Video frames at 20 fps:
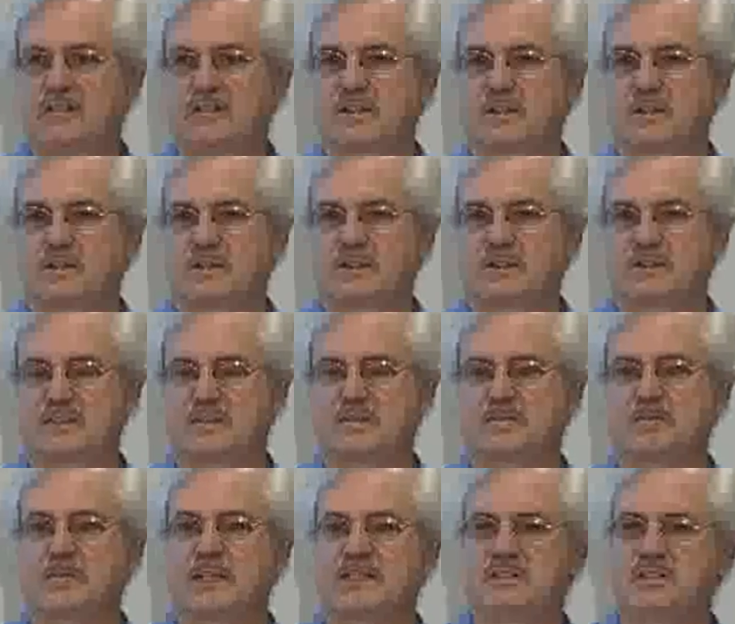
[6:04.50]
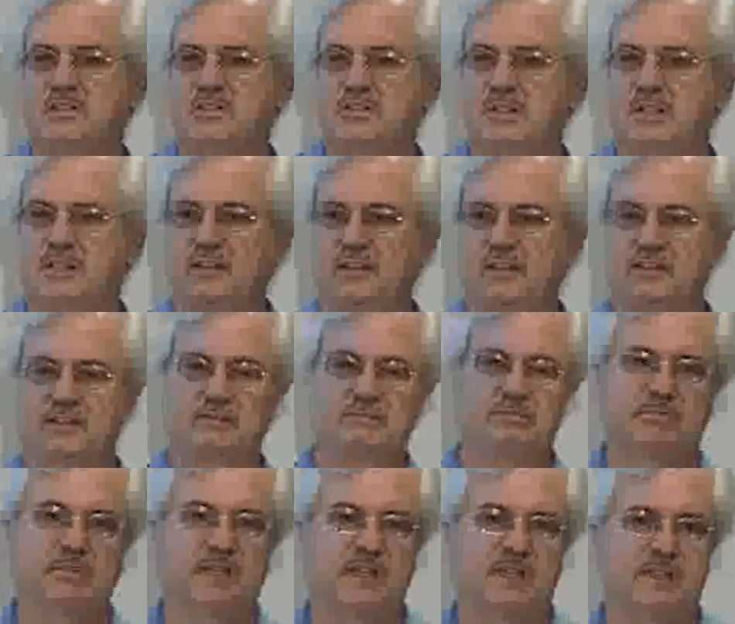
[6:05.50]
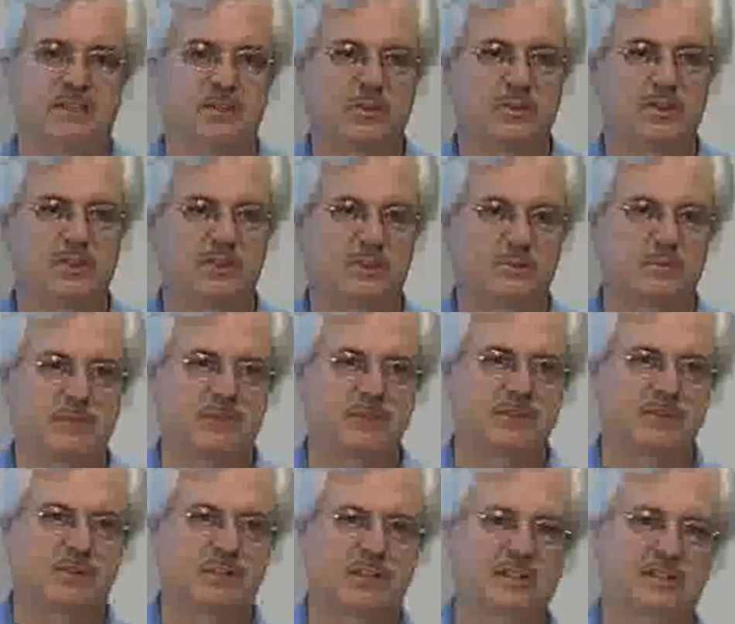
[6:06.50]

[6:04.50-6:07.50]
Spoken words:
So it makes the tree look like a toy almost,